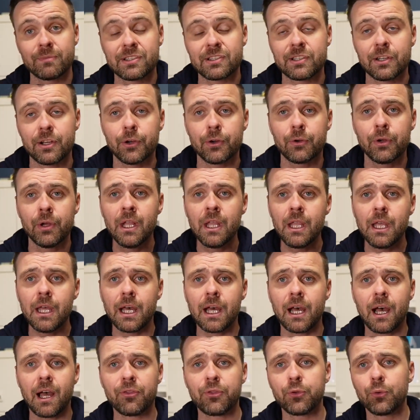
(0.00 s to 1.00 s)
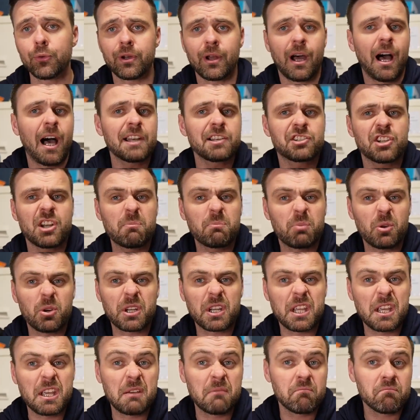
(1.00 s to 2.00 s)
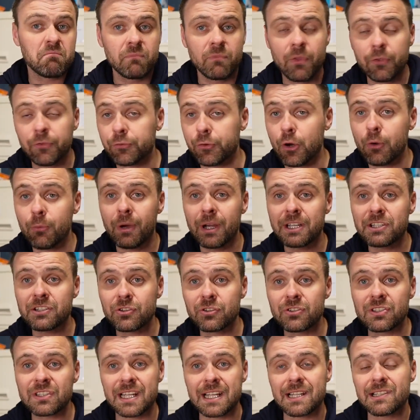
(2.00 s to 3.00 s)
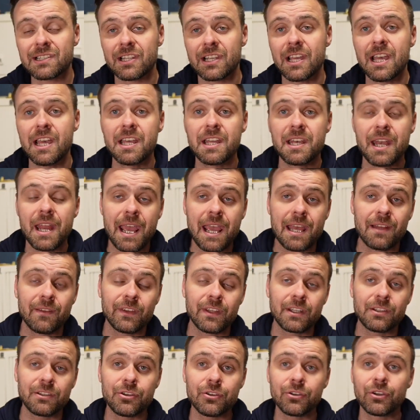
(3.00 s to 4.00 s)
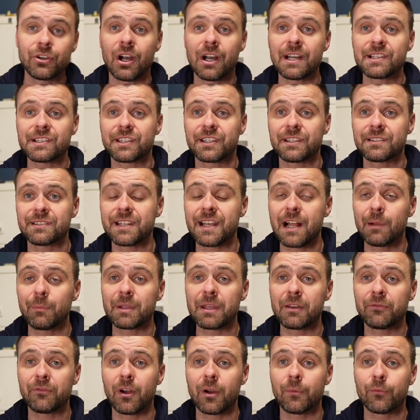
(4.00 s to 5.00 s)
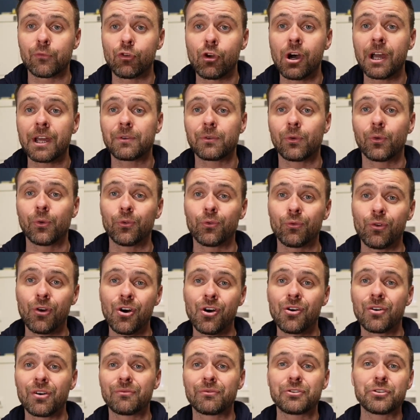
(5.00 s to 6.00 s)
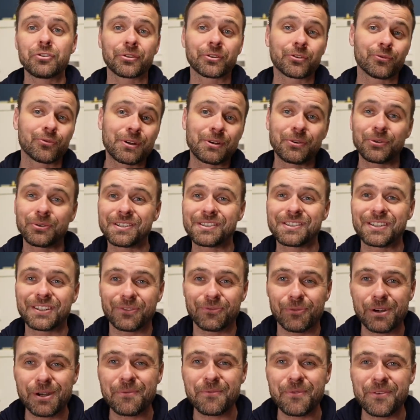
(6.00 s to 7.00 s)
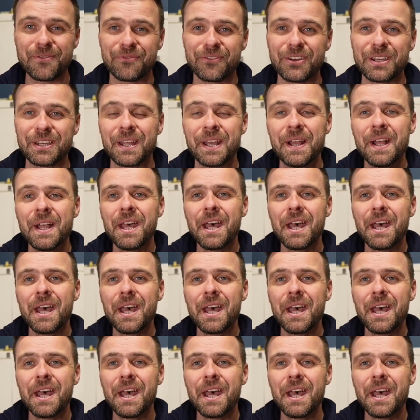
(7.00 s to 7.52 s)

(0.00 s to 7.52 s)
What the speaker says: So I thought I'd jump on here, throw my two cents in, and then you guys can tell me if I'm right or wrong, if you agree or disagree with it.